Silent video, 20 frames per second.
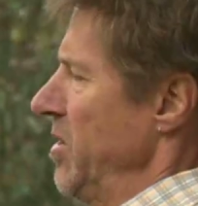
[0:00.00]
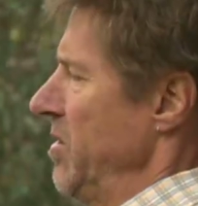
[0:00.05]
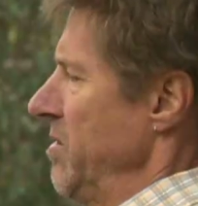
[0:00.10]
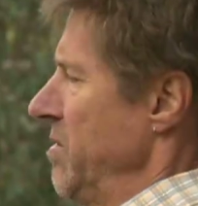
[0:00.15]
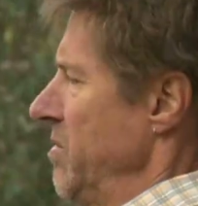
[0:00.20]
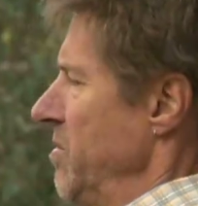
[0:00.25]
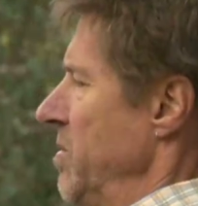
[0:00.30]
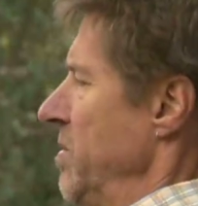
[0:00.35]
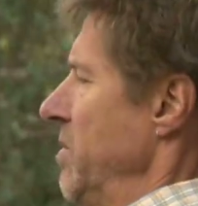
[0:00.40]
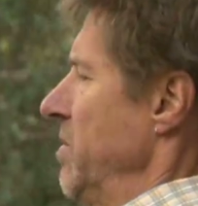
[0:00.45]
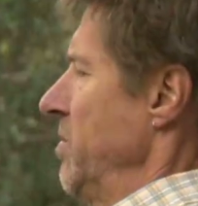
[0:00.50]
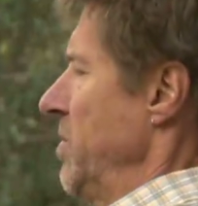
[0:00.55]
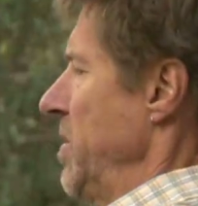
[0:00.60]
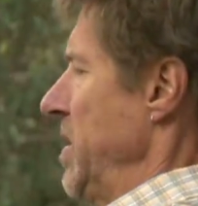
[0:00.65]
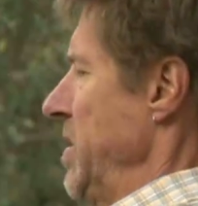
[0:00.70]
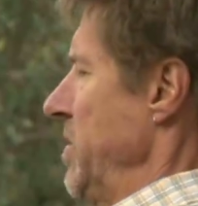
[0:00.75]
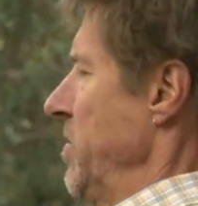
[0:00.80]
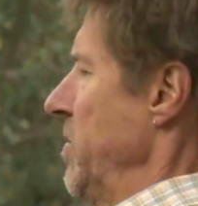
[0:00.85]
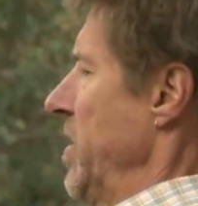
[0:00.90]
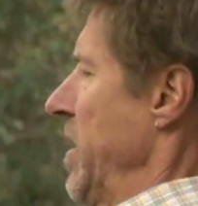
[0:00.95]
I think it just
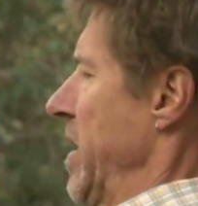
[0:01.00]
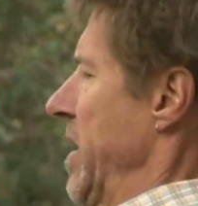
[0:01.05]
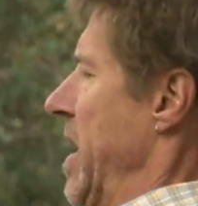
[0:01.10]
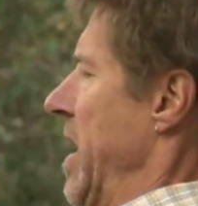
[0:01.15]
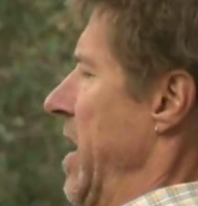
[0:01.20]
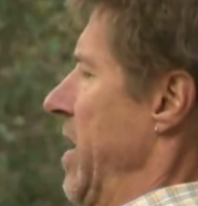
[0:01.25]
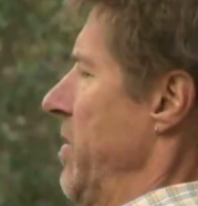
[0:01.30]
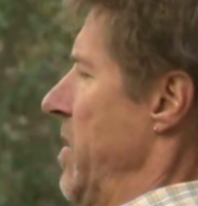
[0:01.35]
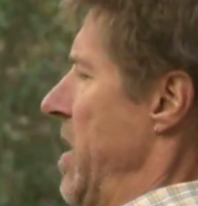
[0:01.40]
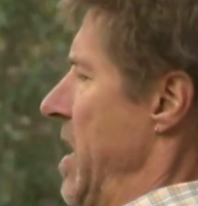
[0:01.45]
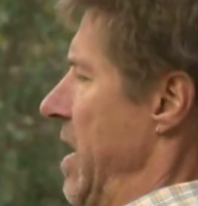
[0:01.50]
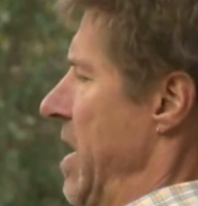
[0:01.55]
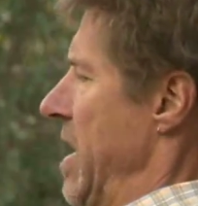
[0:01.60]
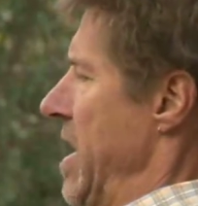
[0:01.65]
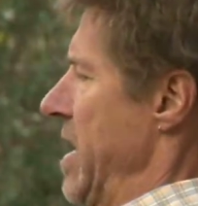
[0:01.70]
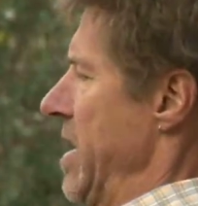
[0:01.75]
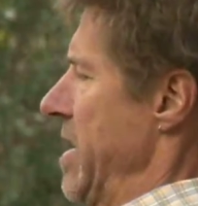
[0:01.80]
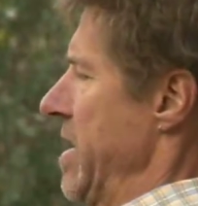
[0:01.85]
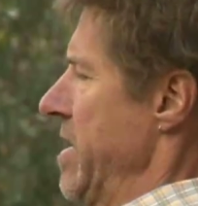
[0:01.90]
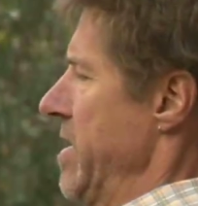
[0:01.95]
gives that window
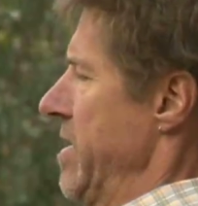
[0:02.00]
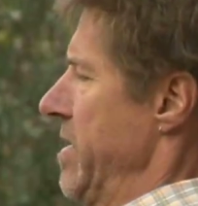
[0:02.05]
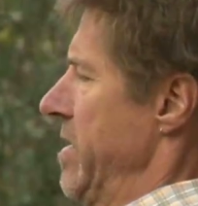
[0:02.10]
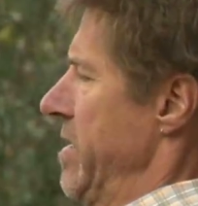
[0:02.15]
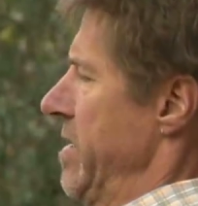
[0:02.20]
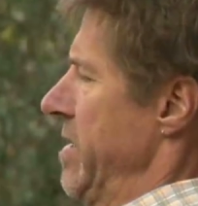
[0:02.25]
into